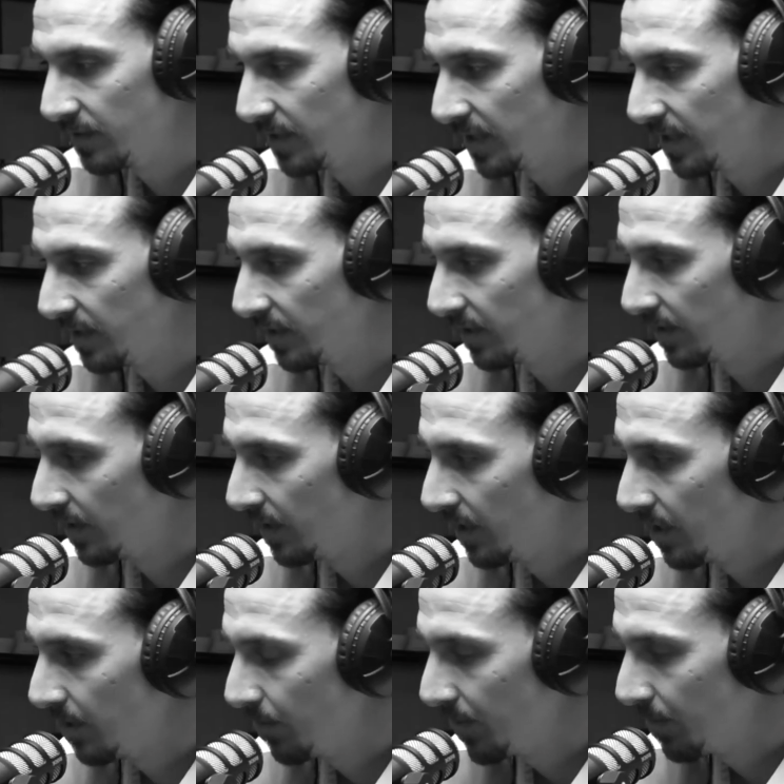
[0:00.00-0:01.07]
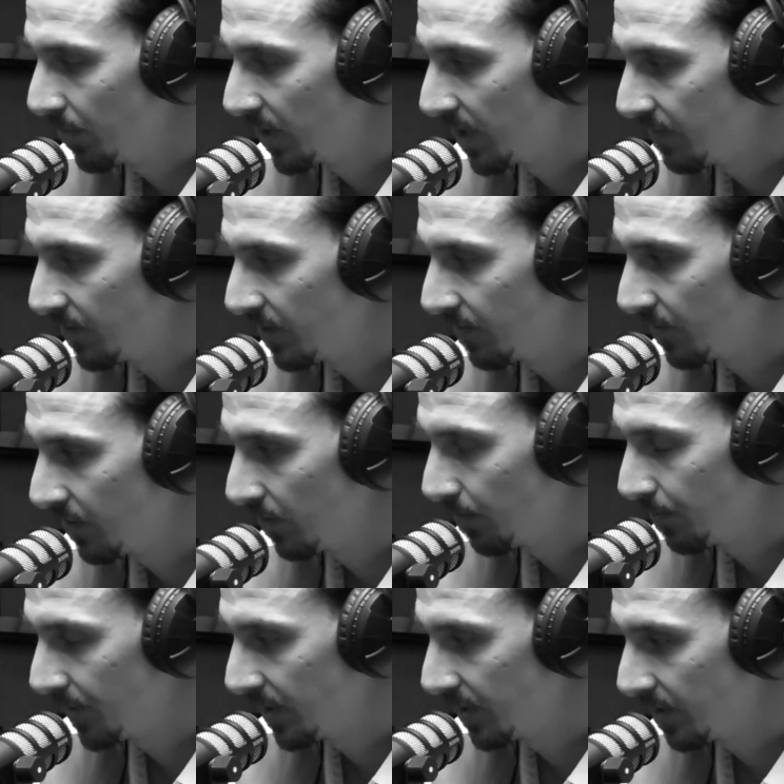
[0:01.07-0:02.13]
And people have different
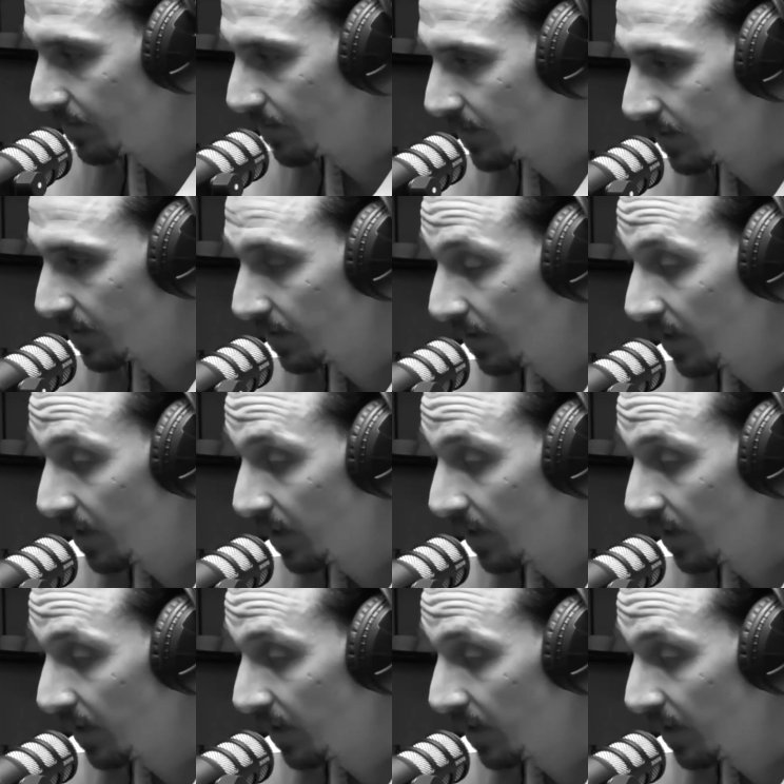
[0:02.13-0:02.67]
opinions.